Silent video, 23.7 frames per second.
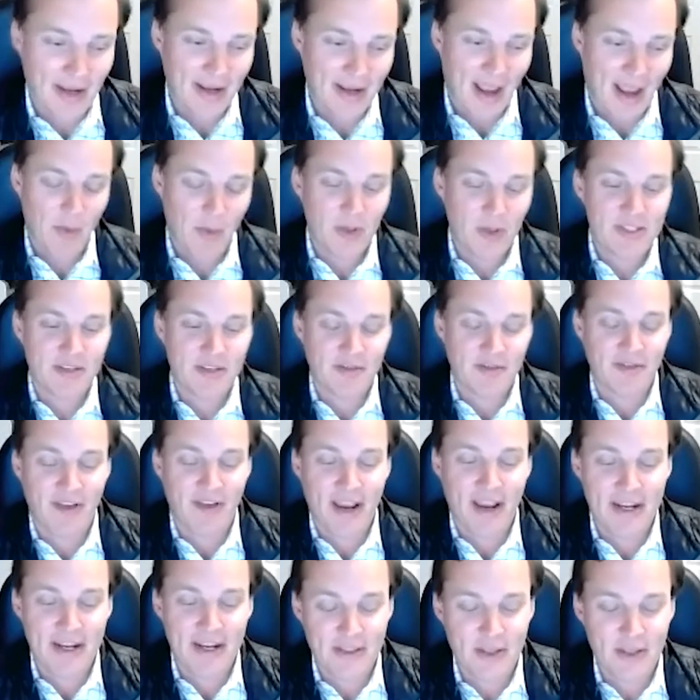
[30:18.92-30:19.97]
wasn't
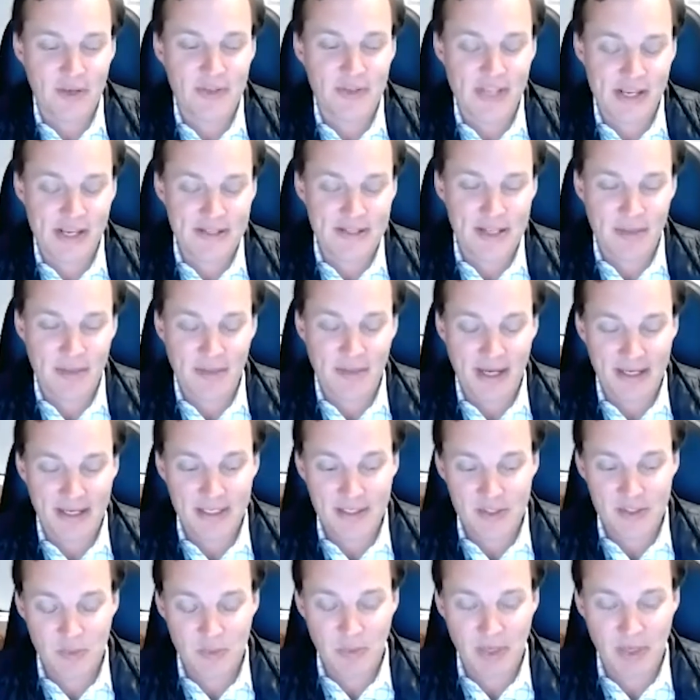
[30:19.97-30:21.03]
fighting those
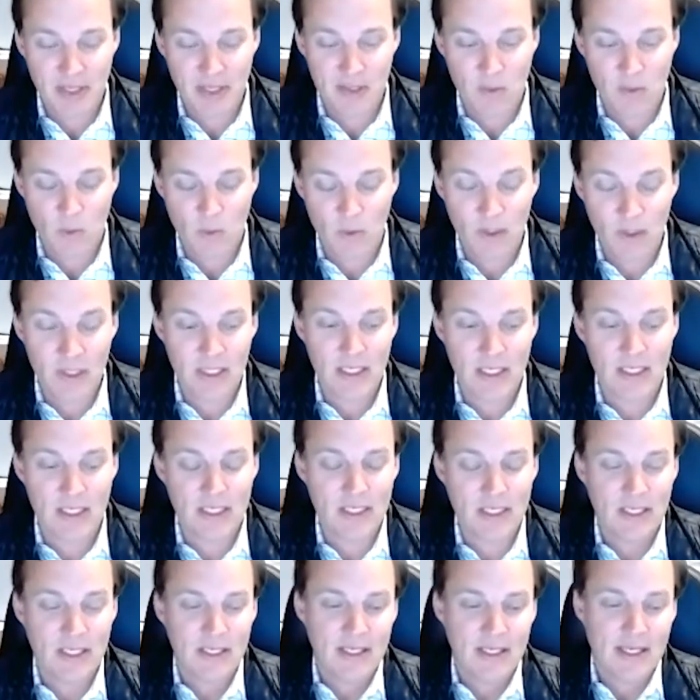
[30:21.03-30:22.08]
antibodies, but really
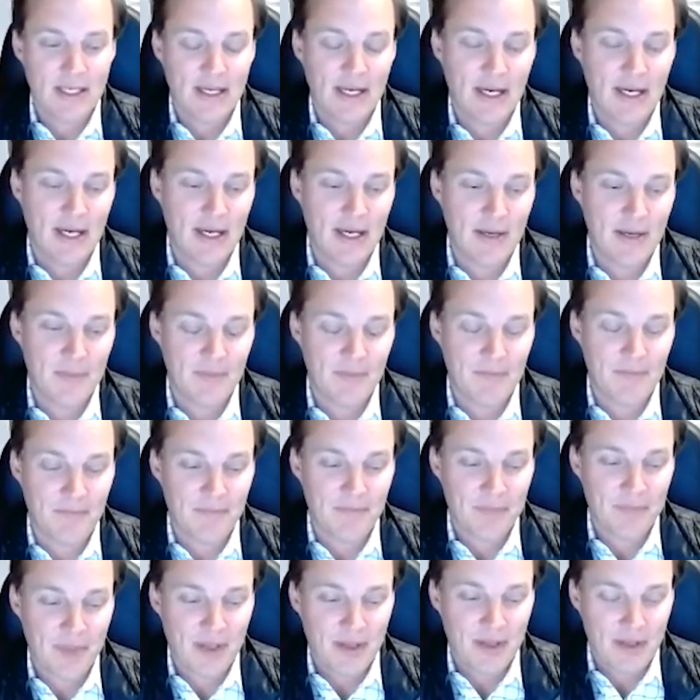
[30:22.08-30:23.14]

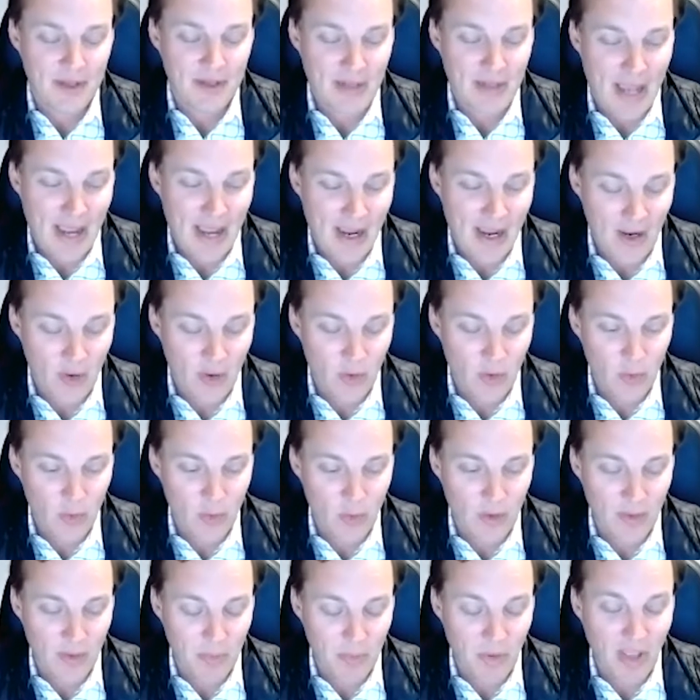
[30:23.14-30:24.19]
how
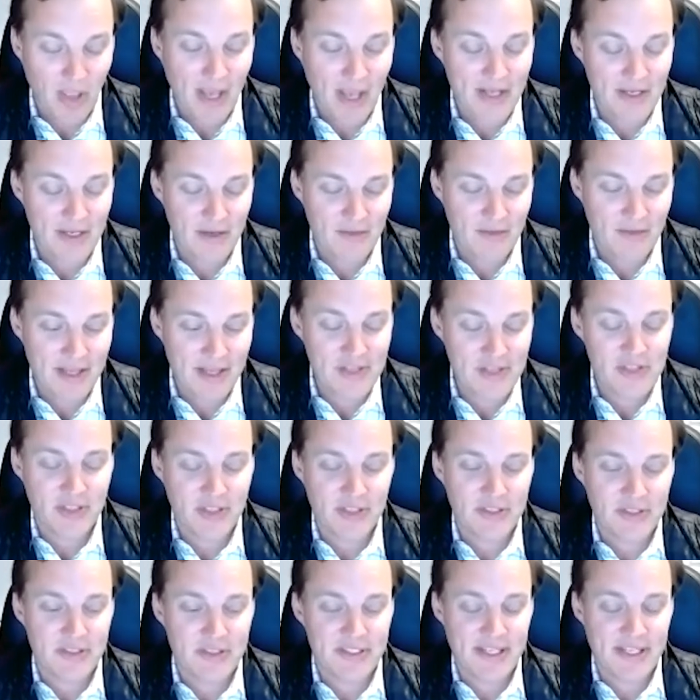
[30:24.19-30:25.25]
applied
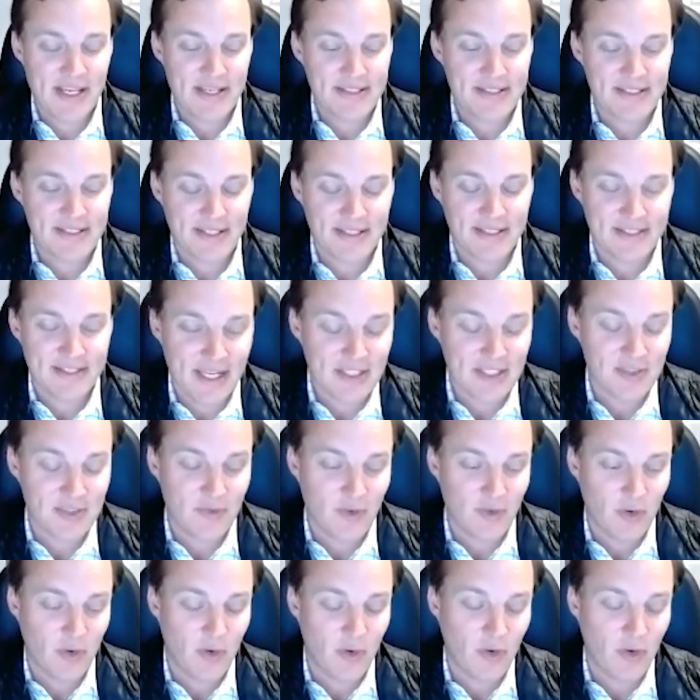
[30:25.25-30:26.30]
innovation stays
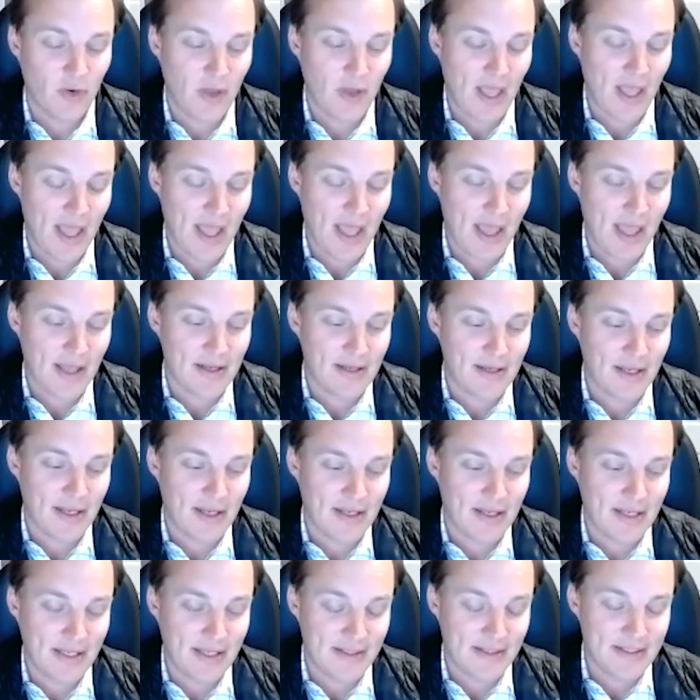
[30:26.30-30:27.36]
successful
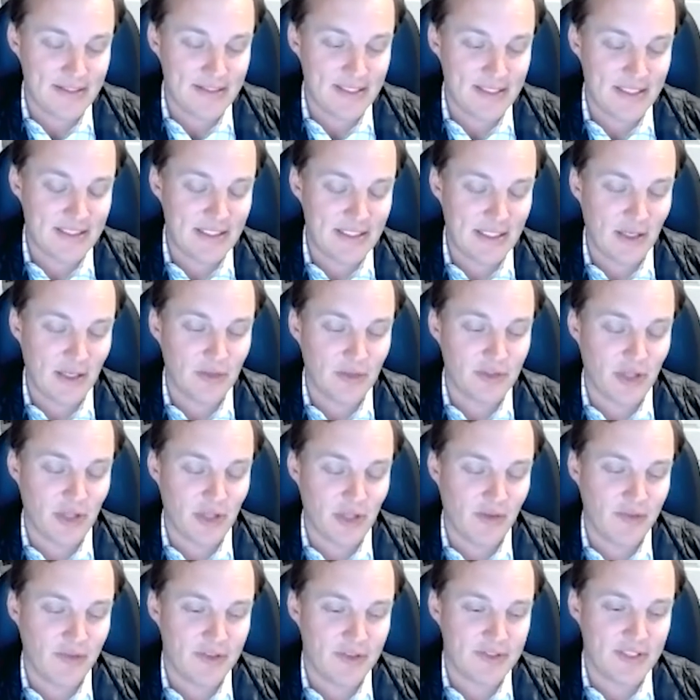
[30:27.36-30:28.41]
in the CTO's
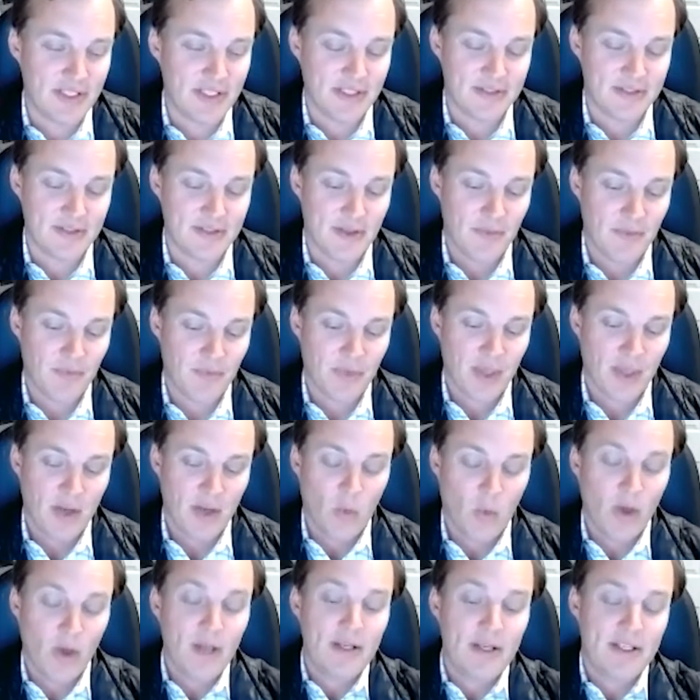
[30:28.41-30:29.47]
office is,
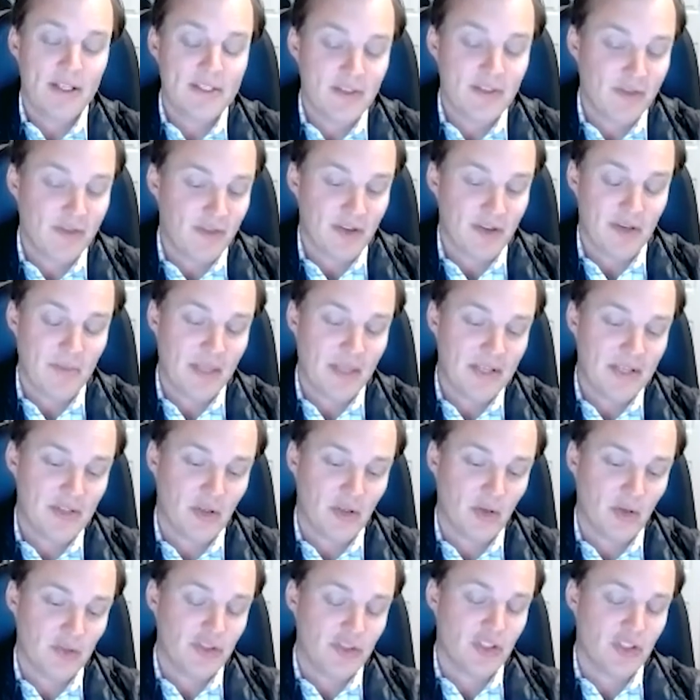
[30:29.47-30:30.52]
one is a
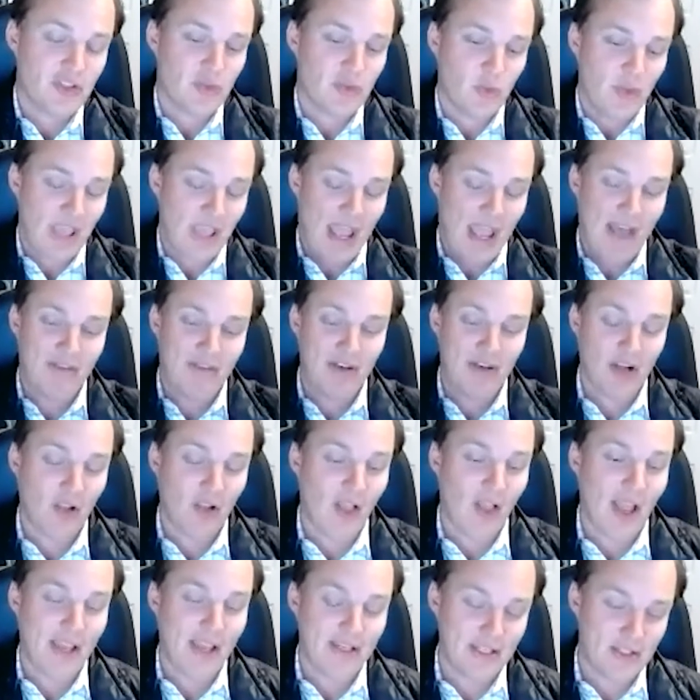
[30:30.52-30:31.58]
fundamental, just we have an
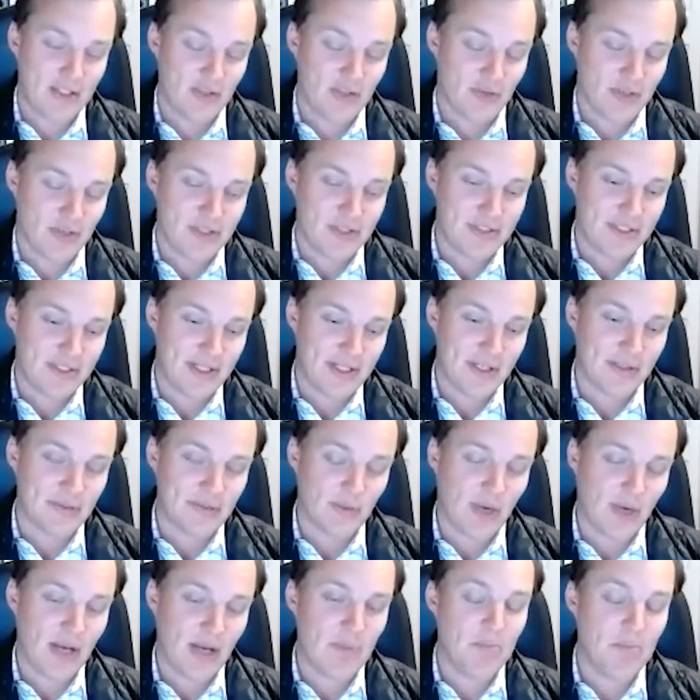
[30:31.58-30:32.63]
aligned interest here,
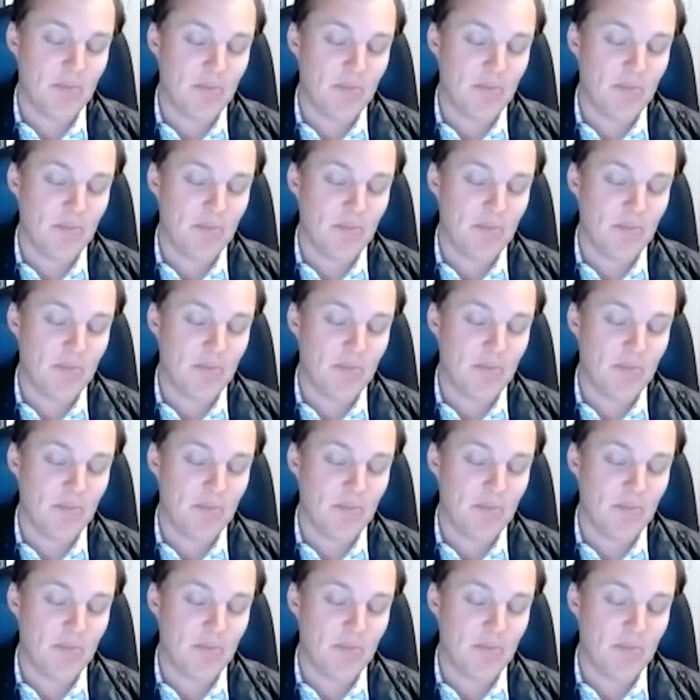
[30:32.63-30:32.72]
right?